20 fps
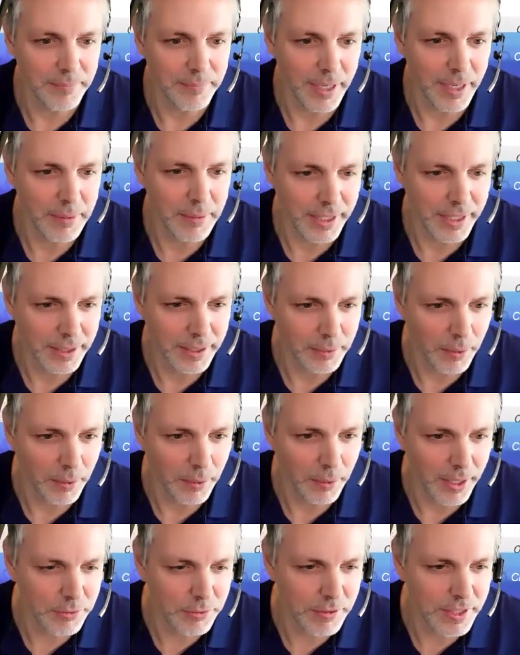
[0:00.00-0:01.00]
may be
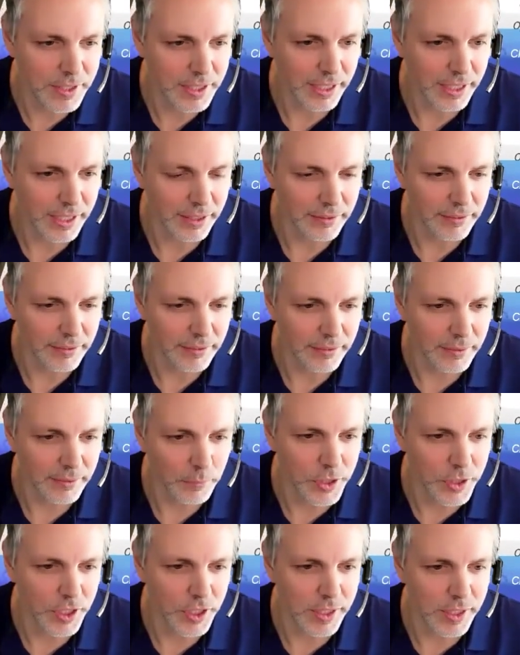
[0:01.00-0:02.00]
quite interesting,
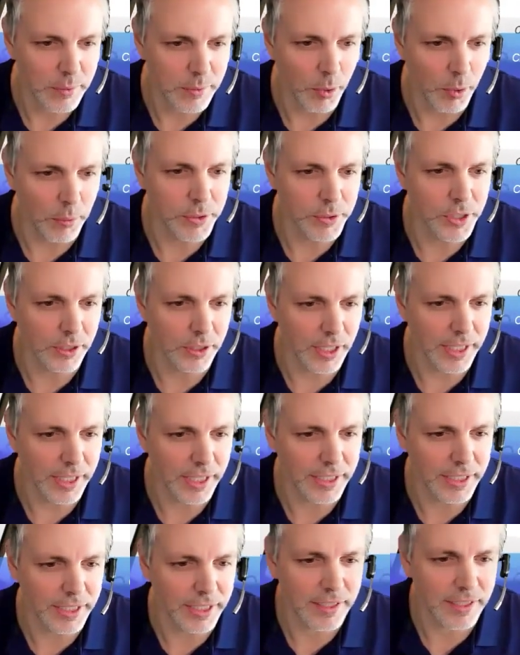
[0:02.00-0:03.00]
which is, what would you
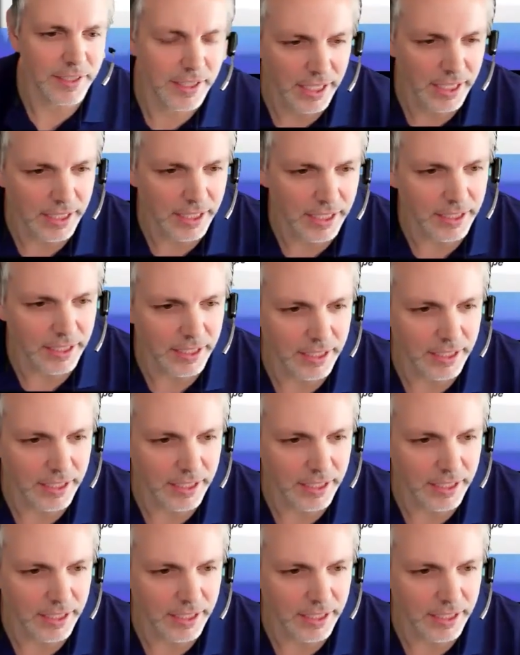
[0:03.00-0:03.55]
like to see